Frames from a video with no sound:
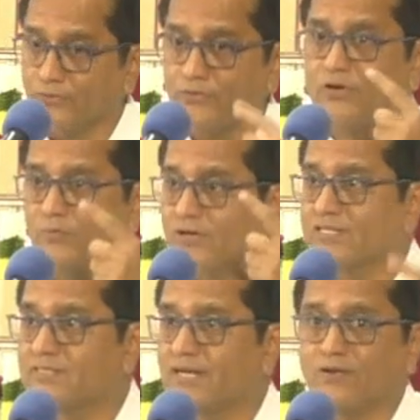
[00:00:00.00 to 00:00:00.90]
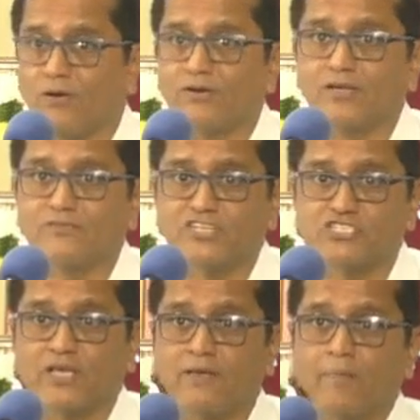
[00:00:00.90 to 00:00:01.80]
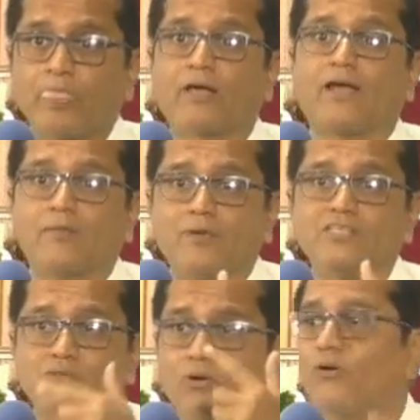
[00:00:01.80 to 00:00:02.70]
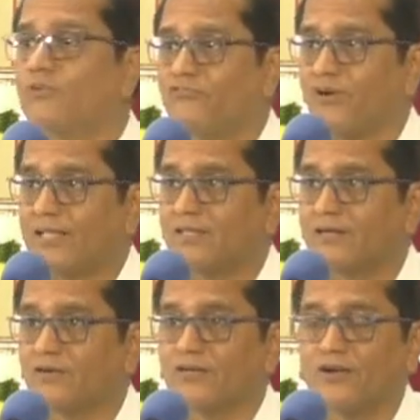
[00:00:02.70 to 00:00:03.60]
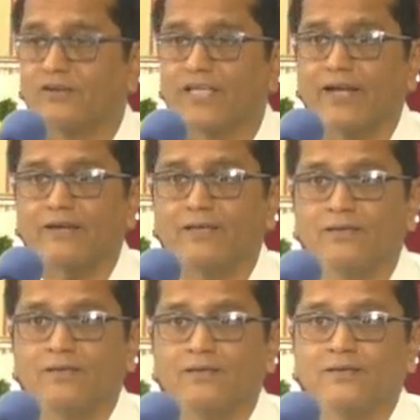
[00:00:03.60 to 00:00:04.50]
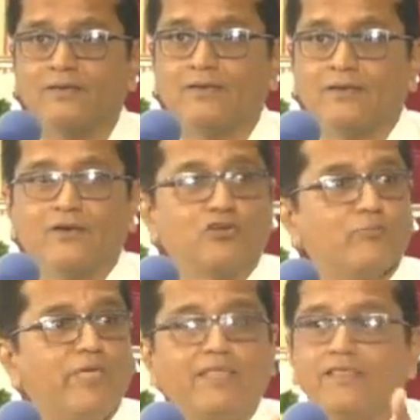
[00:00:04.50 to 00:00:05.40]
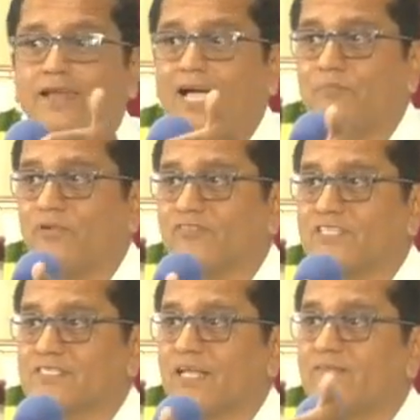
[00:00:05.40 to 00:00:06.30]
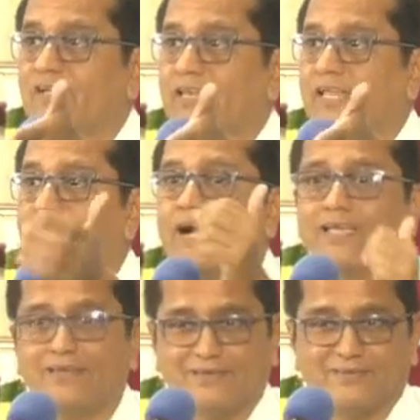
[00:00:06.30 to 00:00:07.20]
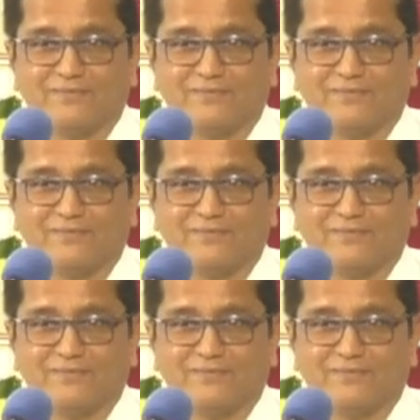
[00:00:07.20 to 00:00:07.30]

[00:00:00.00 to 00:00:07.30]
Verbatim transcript: Do you know what is that honor which Rama's own father could not get? to be in the lap of the son when he died.